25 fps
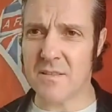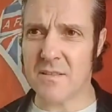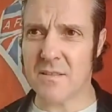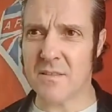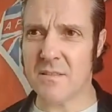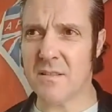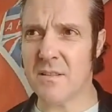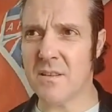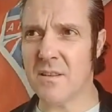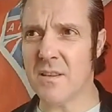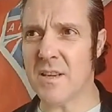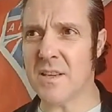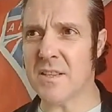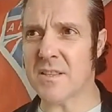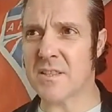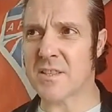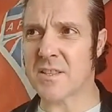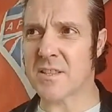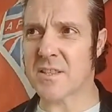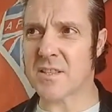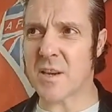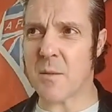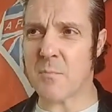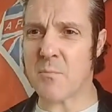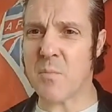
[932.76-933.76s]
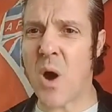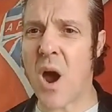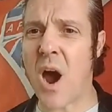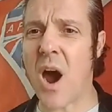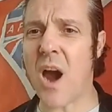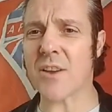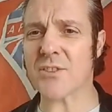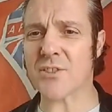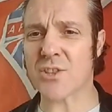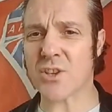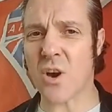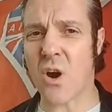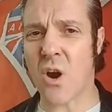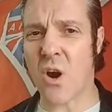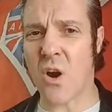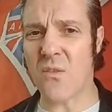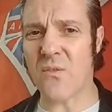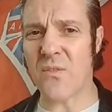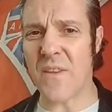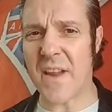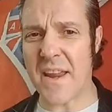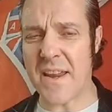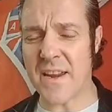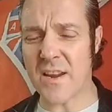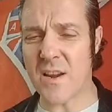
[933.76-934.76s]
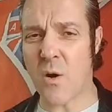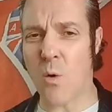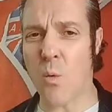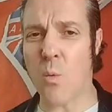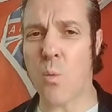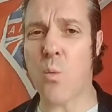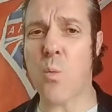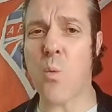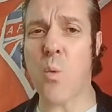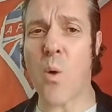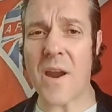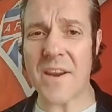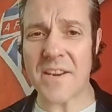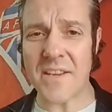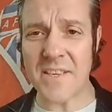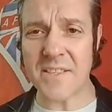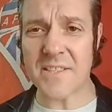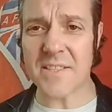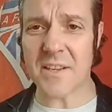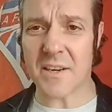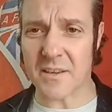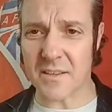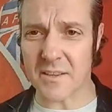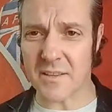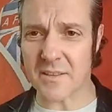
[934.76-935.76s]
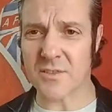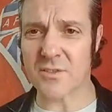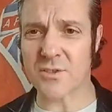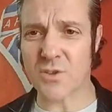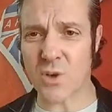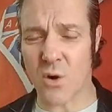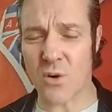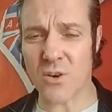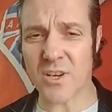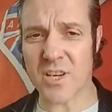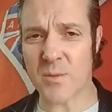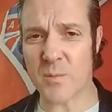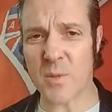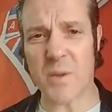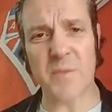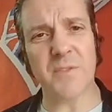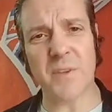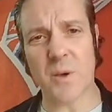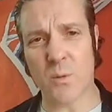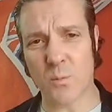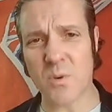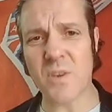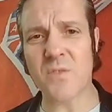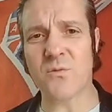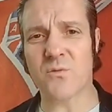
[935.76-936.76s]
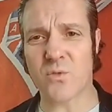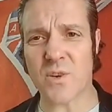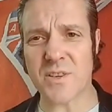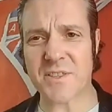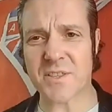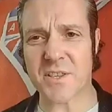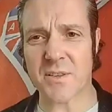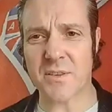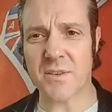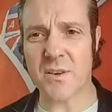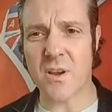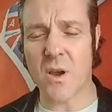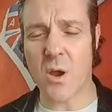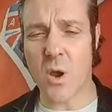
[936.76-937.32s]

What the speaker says: it's part of a wider document that we've written